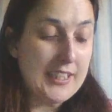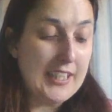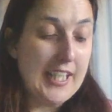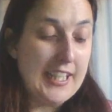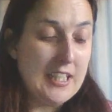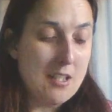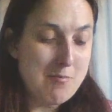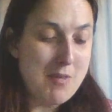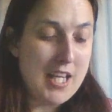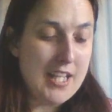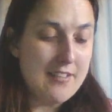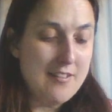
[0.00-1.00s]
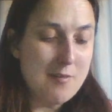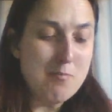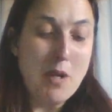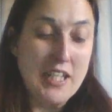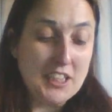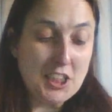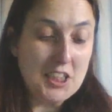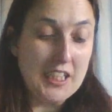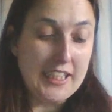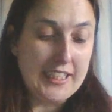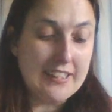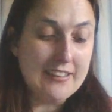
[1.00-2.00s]
Qianmen
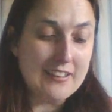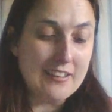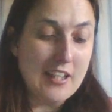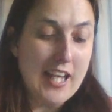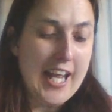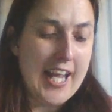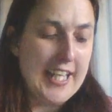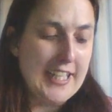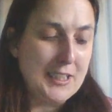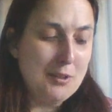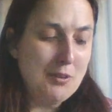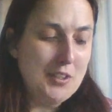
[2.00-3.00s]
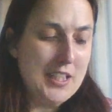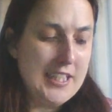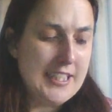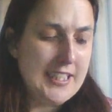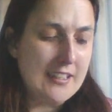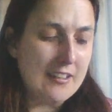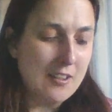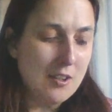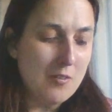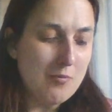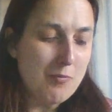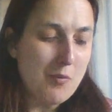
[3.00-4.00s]
Beijing a unique
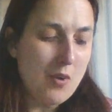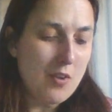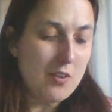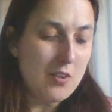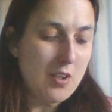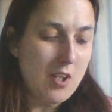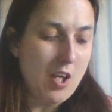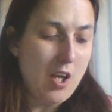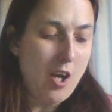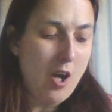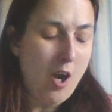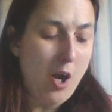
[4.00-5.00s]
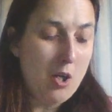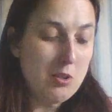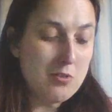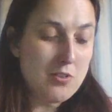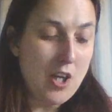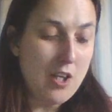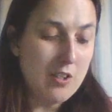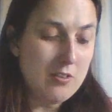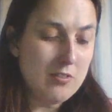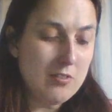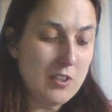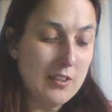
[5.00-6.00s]

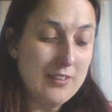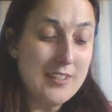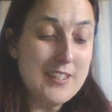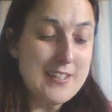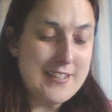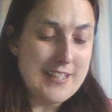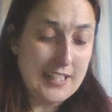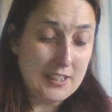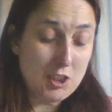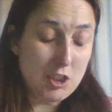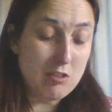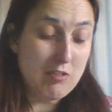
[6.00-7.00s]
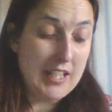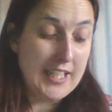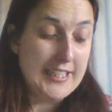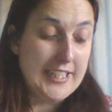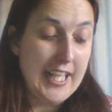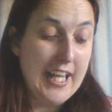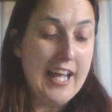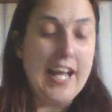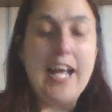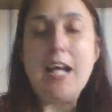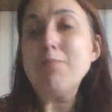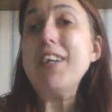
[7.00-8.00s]
hutong sanctuary
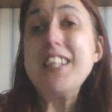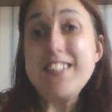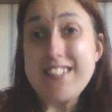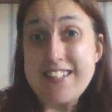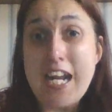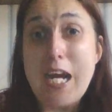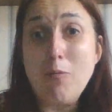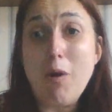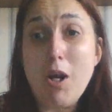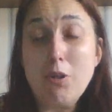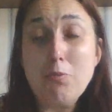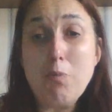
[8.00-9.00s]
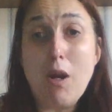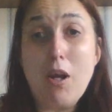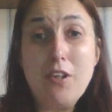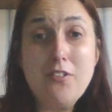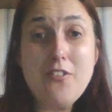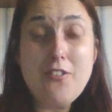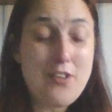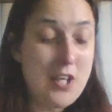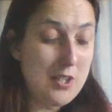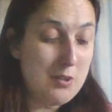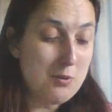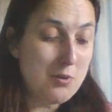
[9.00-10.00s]
um, is now open
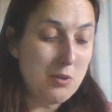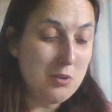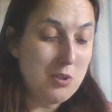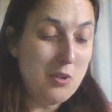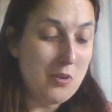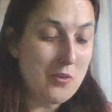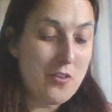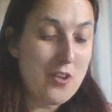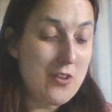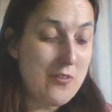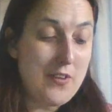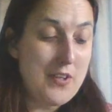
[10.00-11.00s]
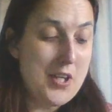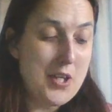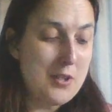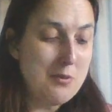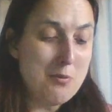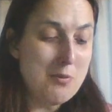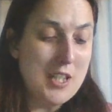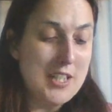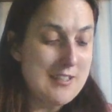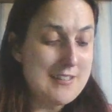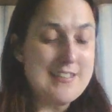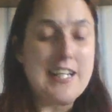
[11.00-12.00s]
so good luck to the new
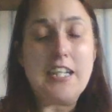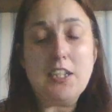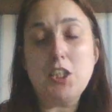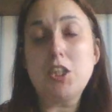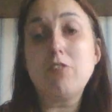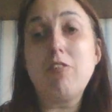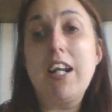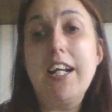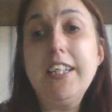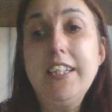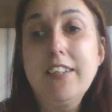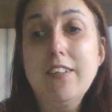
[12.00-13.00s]
sanctuary